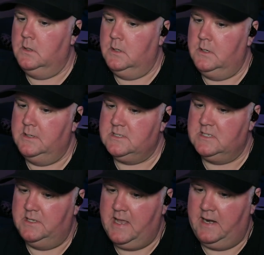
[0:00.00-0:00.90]
Let's
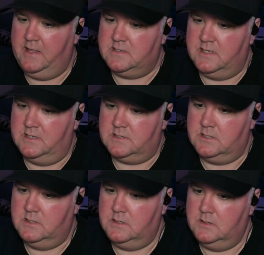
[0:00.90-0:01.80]
see. Daddy Death says,
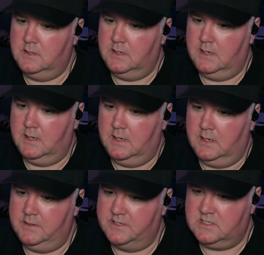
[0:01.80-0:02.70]

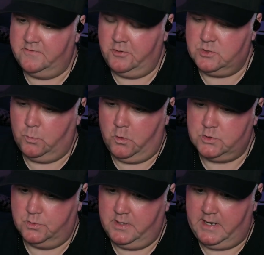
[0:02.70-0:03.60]
this is the first
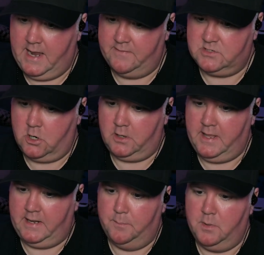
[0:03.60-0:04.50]
Warzone that I have started
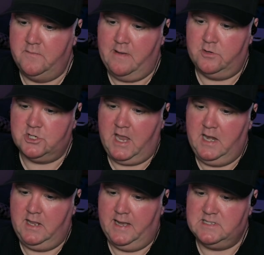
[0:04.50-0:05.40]
at an above average
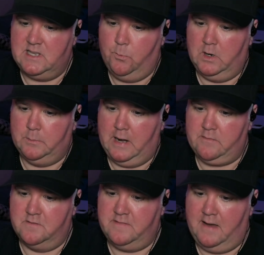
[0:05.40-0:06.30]
KD. I see one about
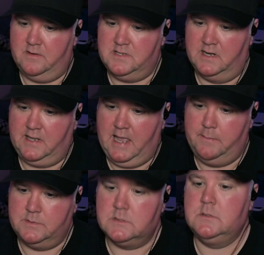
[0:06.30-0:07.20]
every 5 to 10
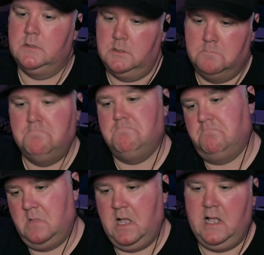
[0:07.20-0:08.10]
games.
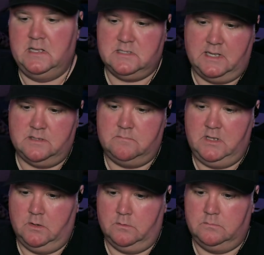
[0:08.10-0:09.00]
It's not, you
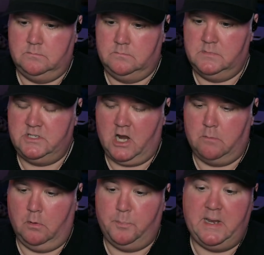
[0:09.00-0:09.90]
know,
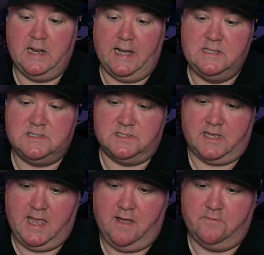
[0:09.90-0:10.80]
terrible. Pete Hines says
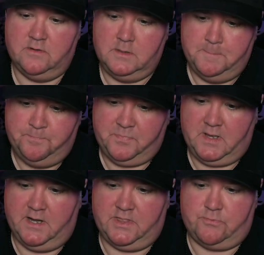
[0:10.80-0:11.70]
I have
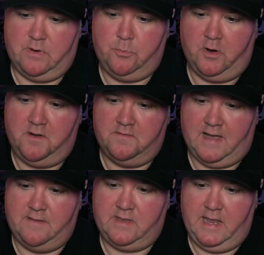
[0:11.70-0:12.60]
a 3.5
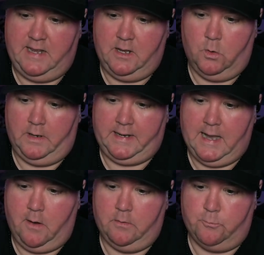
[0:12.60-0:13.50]
KD. Holy
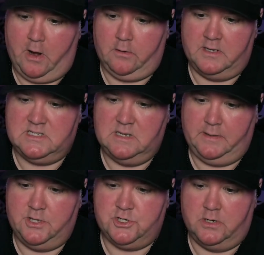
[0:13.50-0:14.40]
cow, and rarely see a
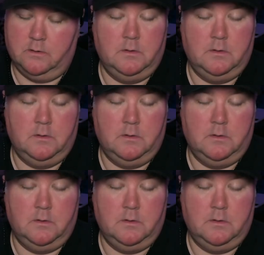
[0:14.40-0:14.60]
blatant cheater.